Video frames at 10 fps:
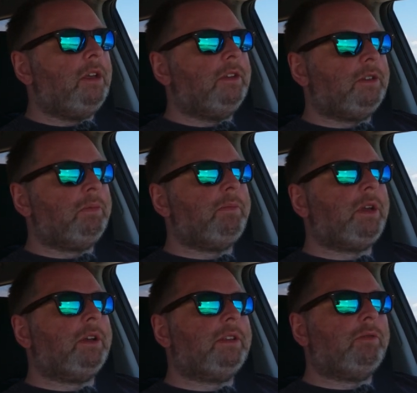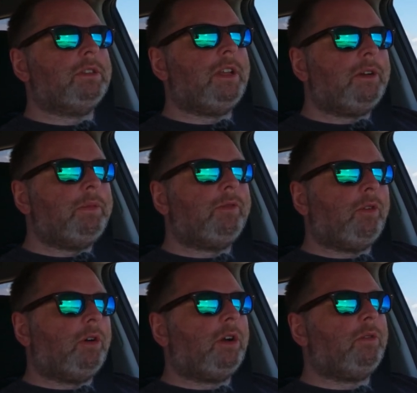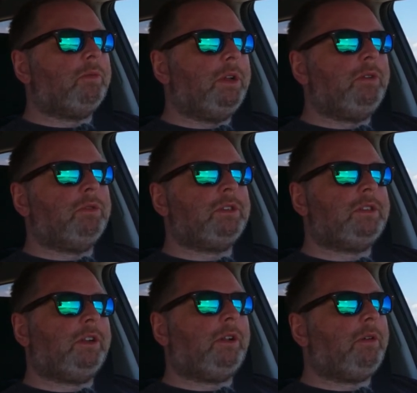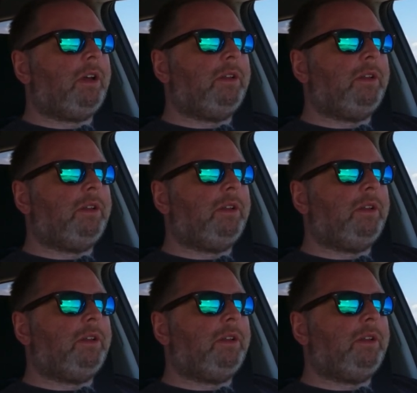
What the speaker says: Simply because I was there before when it was still